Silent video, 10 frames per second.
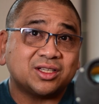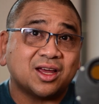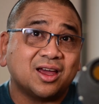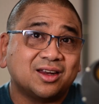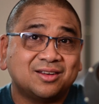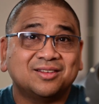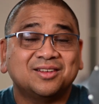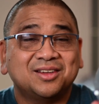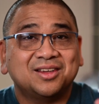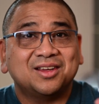side
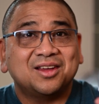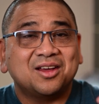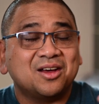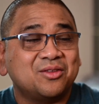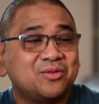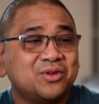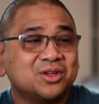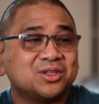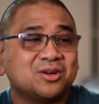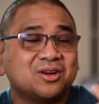of the
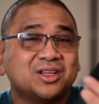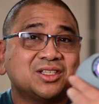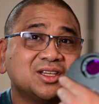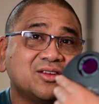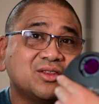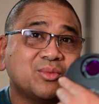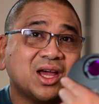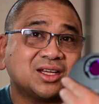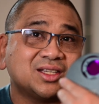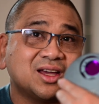filter instead of the
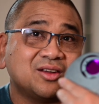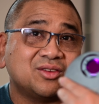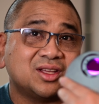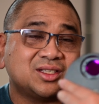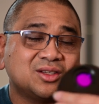back side of it.